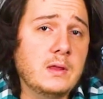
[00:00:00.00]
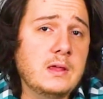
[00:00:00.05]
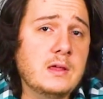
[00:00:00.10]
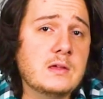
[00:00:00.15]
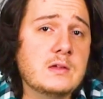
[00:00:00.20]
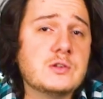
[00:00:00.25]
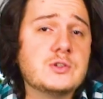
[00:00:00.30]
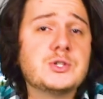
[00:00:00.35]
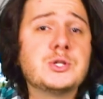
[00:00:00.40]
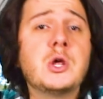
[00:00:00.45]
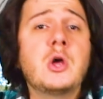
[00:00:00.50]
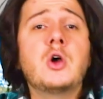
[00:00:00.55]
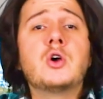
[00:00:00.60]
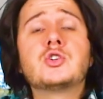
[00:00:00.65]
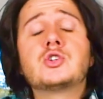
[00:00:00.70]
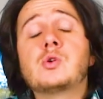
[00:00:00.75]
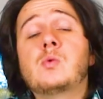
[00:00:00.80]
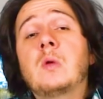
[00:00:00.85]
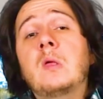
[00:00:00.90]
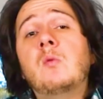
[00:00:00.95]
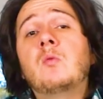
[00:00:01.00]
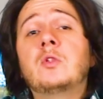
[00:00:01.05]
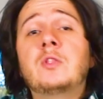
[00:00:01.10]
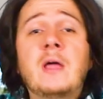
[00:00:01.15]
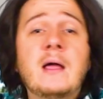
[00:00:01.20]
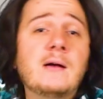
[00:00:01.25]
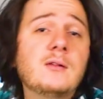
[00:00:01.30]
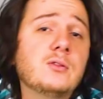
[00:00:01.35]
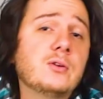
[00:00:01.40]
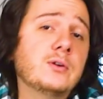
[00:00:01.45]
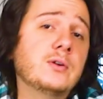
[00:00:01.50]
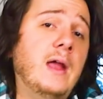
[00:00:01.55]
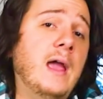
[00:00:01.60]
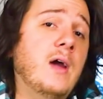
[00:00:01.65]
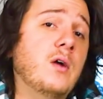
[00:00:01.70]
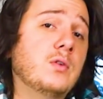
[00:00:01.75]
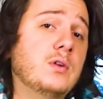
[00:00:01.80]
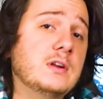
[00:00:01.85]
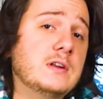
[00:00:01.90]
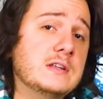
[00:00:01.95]
is, so we will now learn
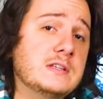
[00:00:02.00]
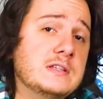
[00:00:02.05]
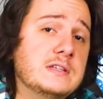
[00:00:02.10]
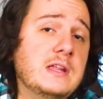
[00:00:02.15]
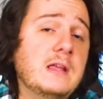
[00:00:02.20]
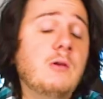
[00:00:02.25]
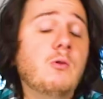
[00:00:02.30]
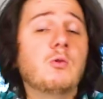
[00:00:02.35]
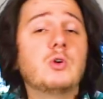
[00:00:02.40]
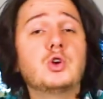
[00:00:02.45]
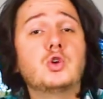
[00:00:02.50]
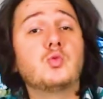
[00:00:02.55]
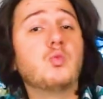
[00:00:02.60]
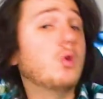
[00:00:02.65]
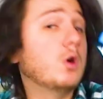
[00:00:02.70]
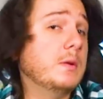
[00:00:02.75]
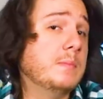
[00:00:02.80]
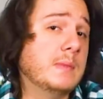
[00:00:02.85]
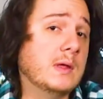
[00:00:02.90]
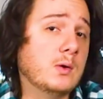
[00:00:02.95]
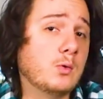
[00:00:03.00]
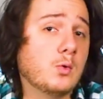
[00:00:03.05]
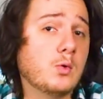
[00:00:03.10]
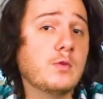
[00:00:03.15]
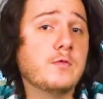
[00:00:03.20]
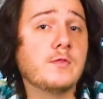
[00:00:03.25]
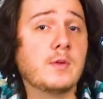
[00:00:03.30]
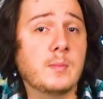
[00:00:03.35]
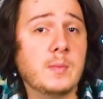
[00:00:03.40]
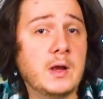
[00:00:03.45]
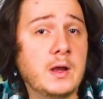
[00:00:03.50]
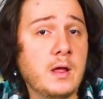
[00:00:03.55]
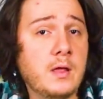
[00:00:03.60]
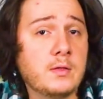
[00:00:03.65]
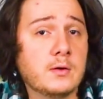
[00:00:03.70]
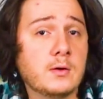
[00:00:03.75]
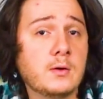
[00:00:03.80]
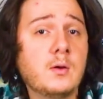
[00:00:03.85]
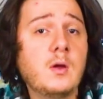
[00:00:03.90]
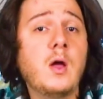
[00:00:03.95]
how to distinguish one mineral from
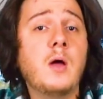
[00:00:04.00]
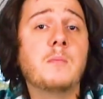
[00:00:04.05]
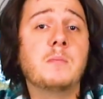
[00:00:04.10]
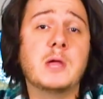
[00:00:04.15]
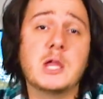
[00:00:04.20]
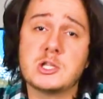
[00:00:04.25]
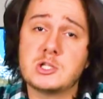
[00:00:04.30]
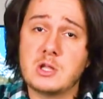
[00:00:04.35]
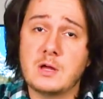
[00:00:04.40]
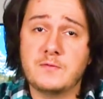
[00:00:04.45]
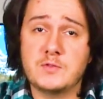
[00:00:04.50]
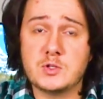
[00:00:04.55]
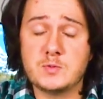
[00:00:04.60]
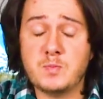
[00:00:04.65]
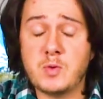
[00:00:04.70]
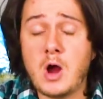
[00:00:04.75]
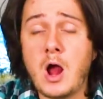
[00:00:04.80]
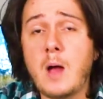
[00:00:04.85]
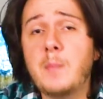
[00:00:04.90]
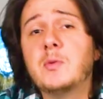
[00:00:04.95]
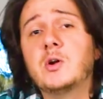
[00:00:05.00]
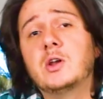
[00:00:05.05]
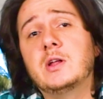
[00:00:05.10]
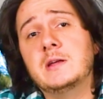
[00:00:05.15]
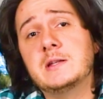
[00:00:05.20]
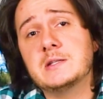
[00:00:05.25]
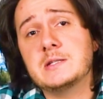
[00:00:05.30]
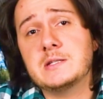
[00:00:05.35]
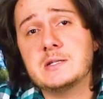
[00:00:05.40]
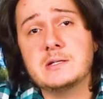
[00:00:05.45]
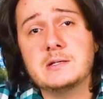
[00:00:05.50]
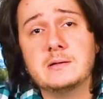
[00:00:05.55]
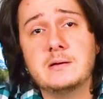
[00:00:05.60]
another based off its properties.